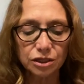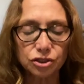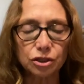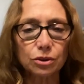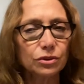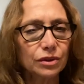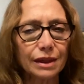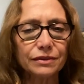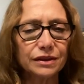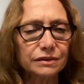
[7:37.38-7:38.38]
So
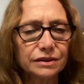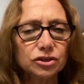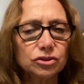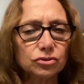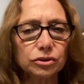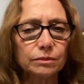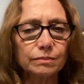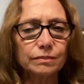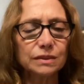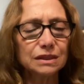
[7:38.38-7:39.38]

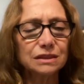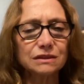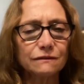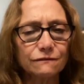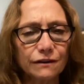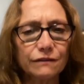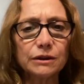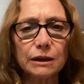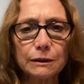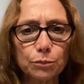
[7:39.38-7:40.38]
it's a
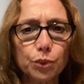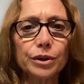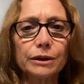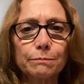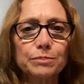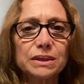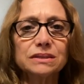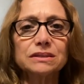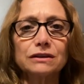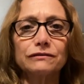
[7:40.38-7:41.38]
very important
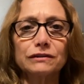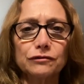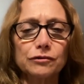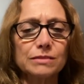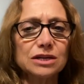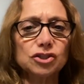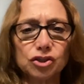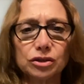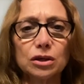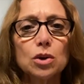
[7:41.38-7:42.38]
piece of
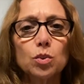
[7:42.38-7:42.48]
information.